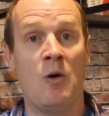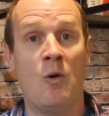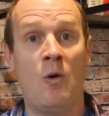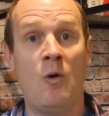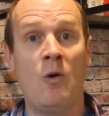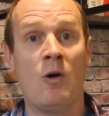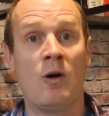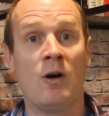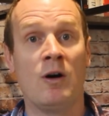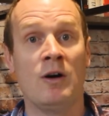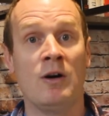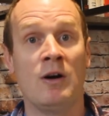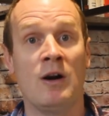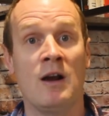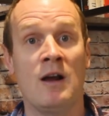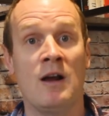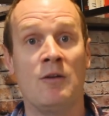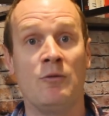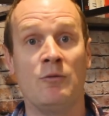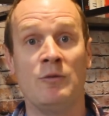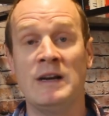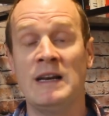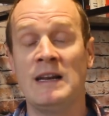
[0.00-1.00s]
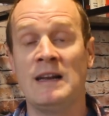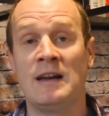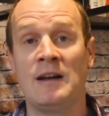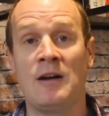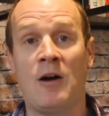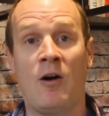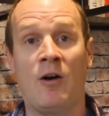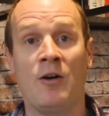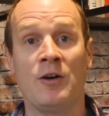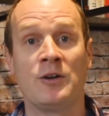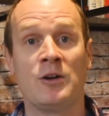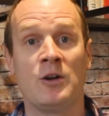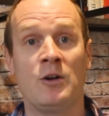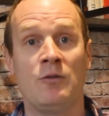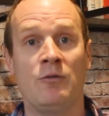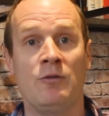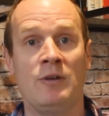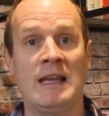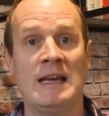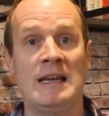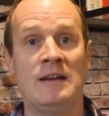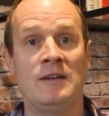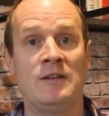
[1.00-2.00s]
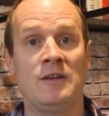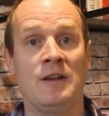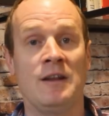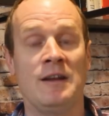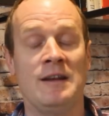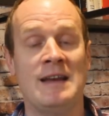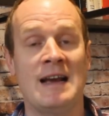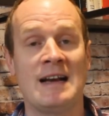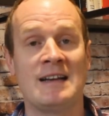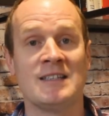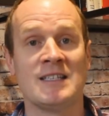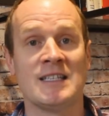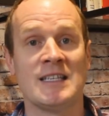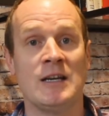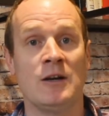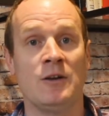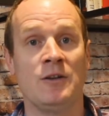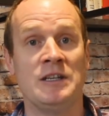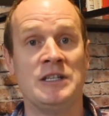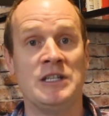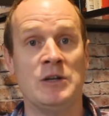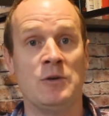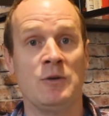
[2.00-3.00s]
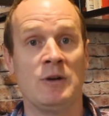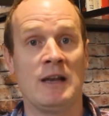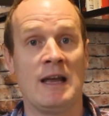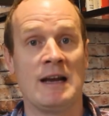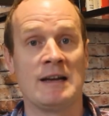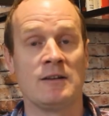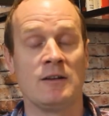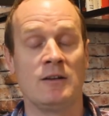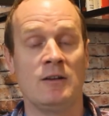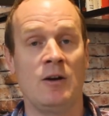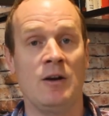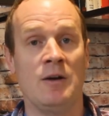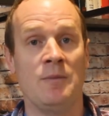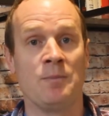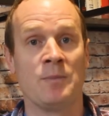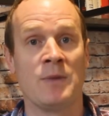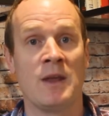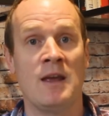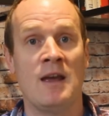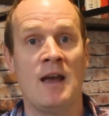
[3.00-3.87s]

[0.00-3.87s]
or reading an article related to the next skill that you would like to learn.